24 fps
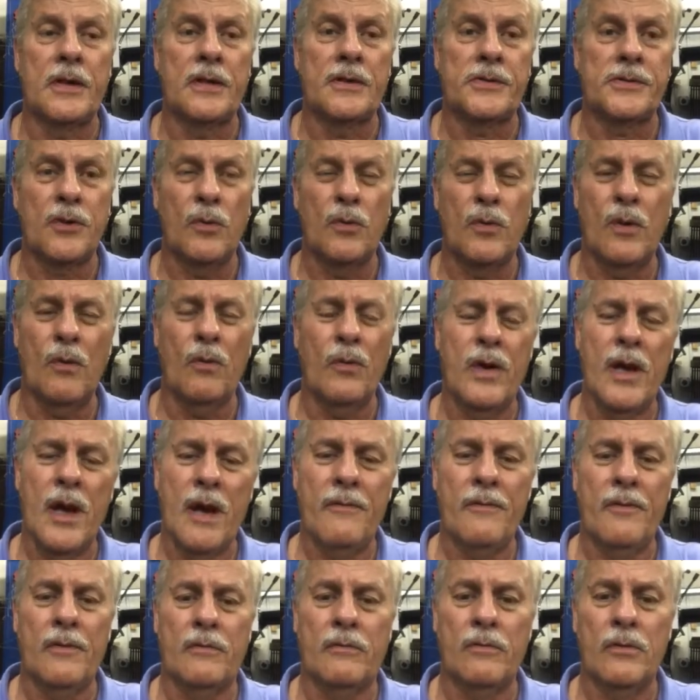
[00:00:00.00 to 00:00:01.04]
So we
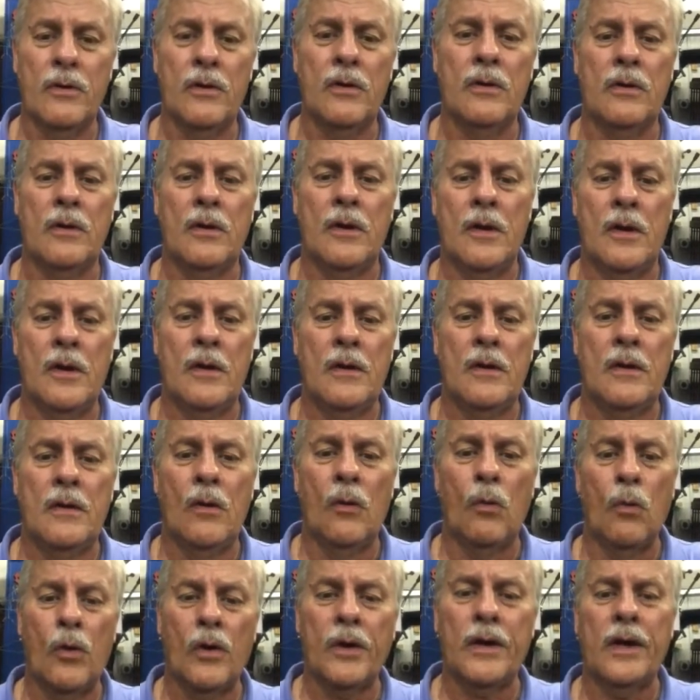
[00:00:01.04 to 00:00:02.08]
have a real
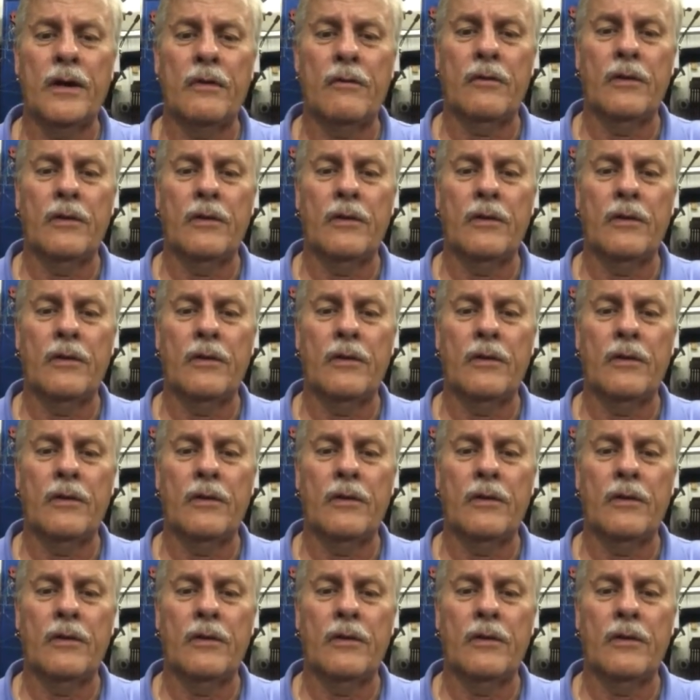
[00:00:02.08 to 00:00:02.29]
working